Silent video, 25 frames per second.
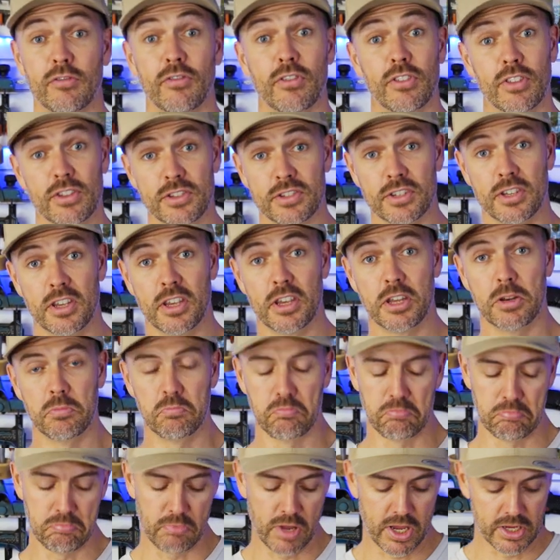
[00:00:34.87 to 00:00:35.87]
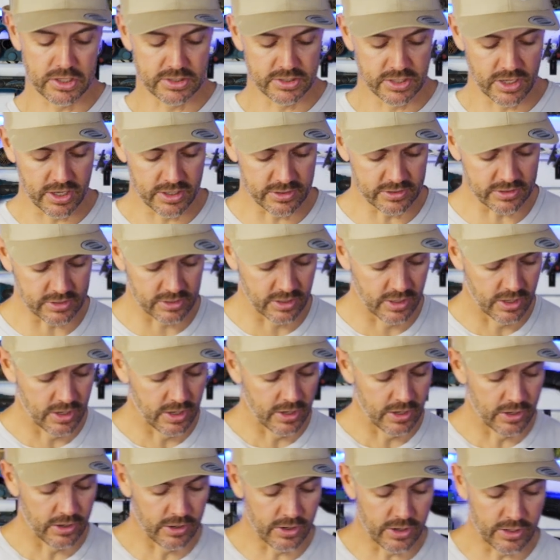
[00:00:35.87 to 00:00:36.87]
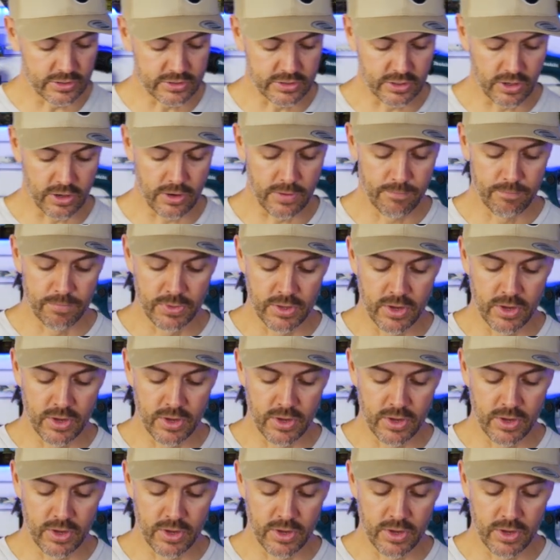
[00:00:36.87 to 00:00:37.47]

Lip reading: for the skin. Makes sense. Alright, so